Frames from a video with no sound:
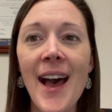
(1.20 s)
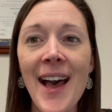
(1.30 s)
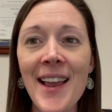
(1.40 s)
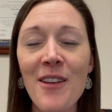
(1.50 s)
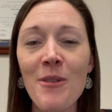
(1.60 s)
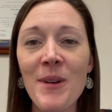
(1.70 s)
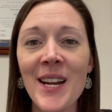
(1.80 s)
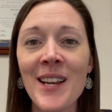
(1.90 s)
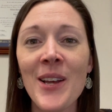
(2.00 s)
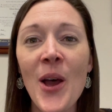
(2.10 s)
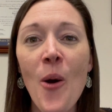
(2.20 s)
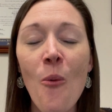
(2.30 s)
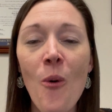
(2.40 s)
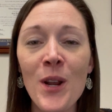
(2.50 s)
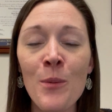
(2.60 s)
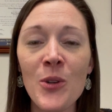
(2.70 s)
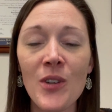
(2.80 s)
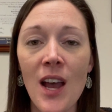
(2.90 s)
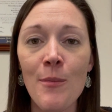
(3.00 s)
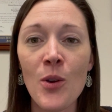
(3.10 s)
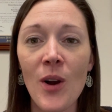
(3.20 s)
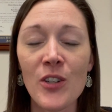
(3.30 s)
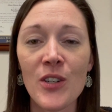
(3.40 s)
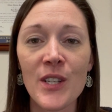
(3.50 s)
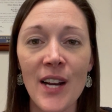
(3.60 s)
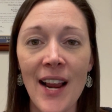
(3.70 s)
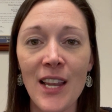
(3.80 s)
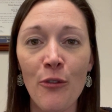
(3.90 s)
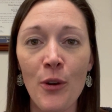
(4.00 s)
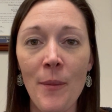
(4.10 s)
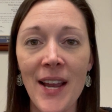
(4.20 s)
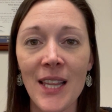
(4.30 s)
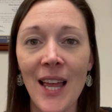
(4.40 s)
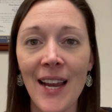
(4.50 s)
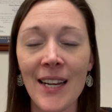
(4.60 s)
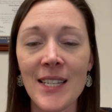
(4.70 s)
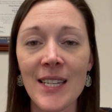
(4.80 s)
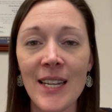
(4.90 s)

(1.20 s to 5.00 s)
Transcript: Hi, everybody. One of the most common questions that I get from my clients